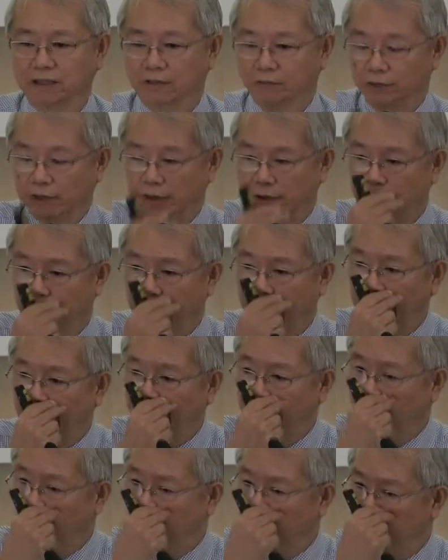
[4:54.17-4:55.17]
We go
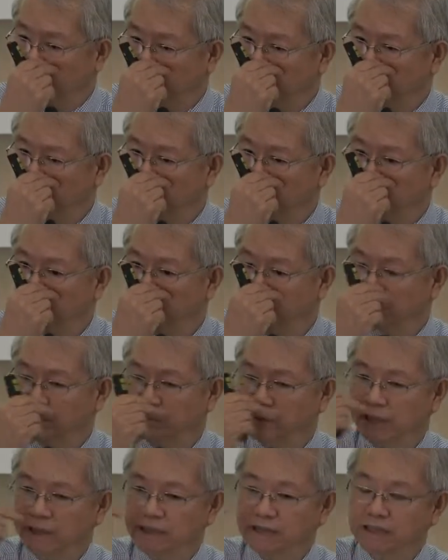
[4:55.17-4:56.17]
out, we
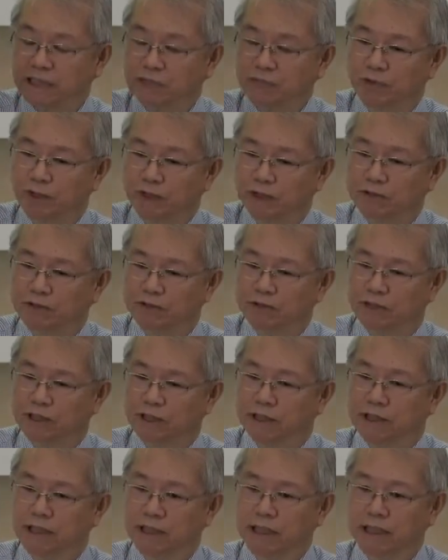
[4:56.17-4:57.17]
bring someone to
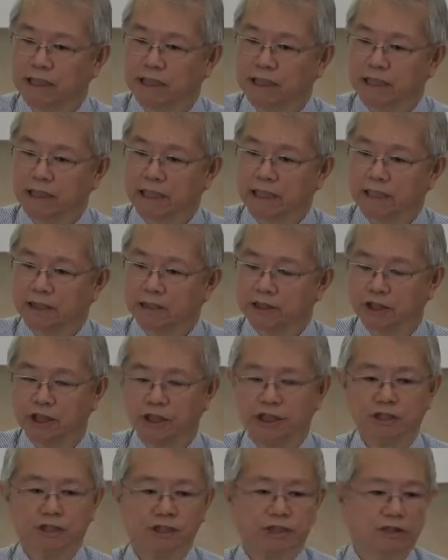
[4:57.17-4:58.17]
the
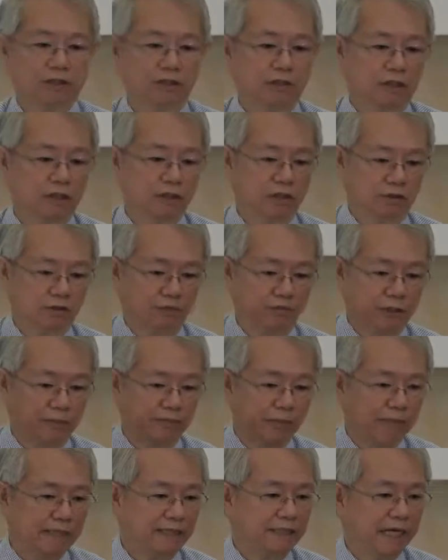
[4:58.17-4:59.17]
church, we
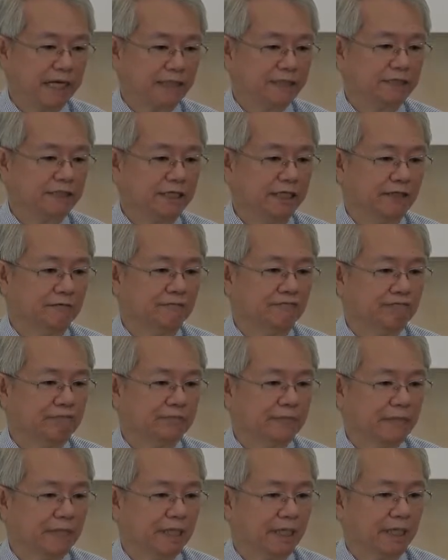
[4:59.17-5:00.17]
baptize him,
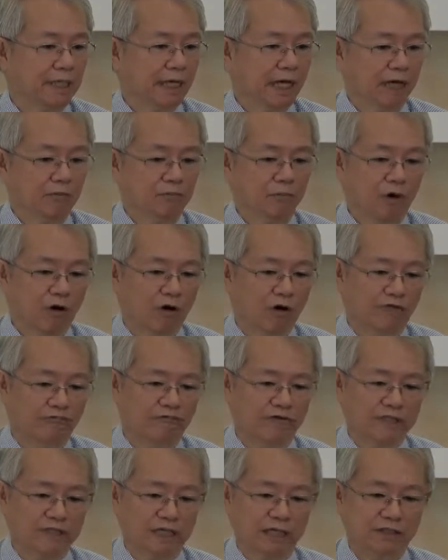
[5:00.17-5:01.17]
and more
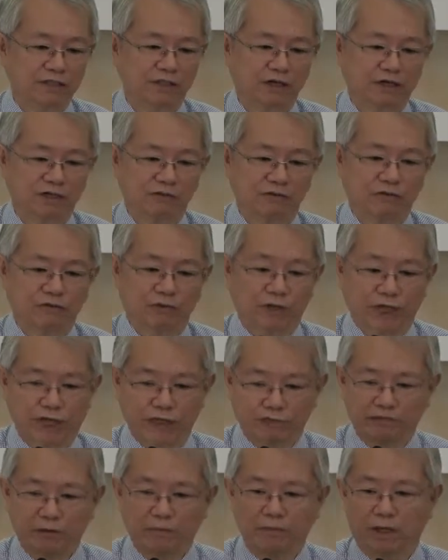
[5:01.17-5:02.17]
often than not, we
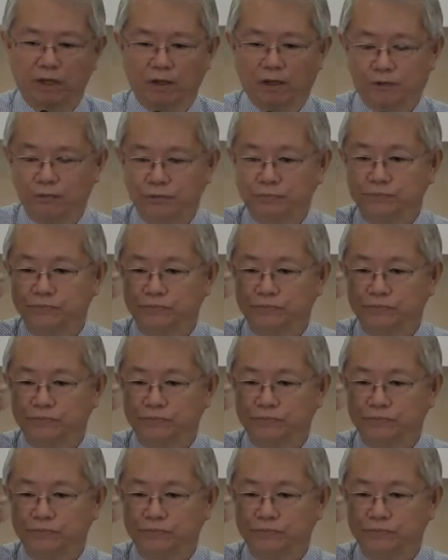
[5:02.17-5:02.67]
leave him alone.